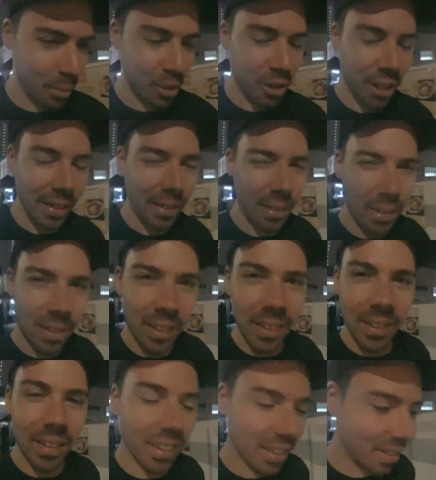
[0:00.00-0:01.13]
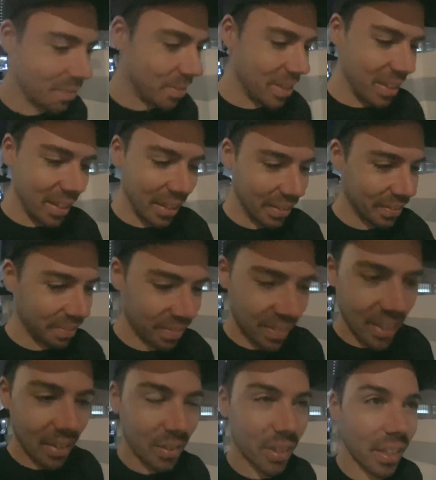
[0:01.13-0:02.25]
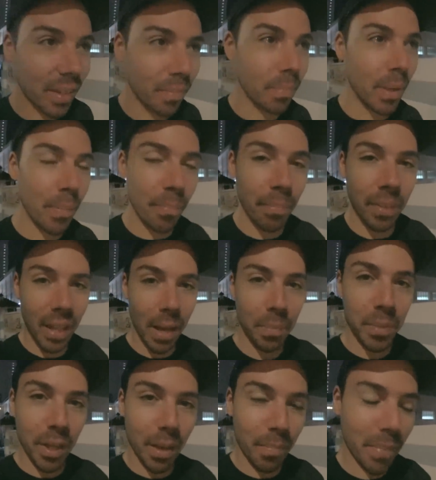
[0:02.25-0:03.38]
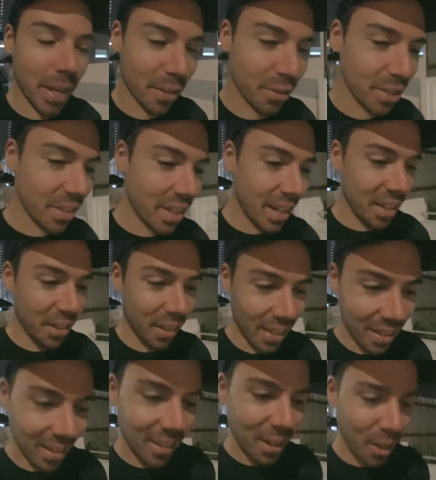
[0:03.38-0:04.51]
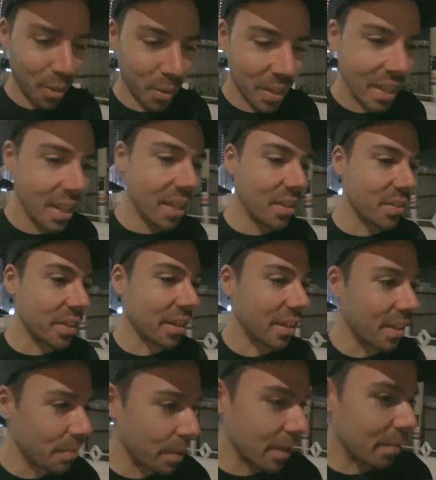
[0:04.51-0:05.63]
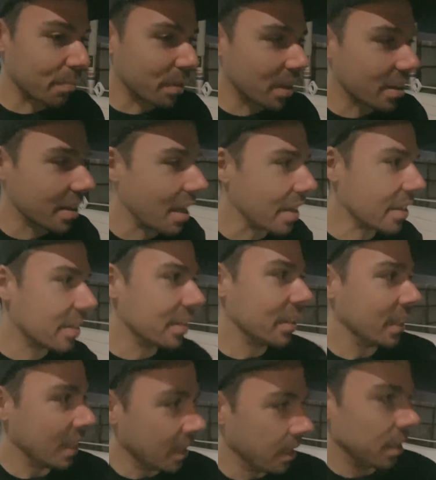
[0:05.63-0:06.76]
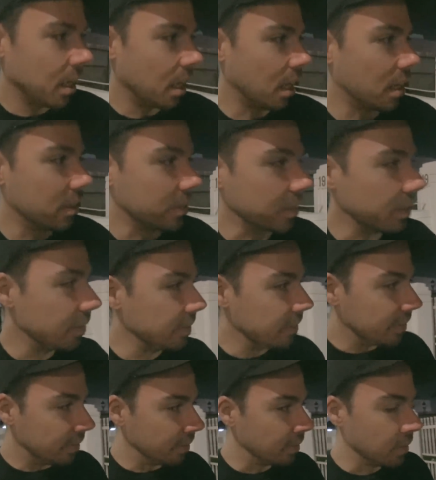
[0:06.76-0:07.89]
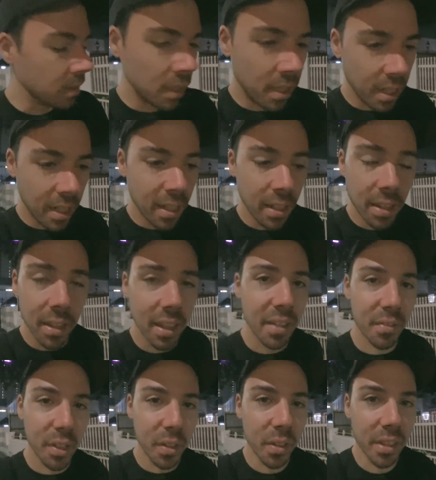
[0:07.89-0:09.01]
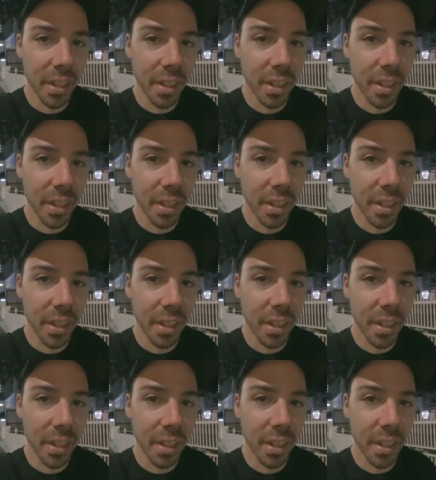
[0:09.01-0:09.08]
shit. No. I was like, my laptop battery's getting a little low. It's like, oh, better plug that in. Oh, they have no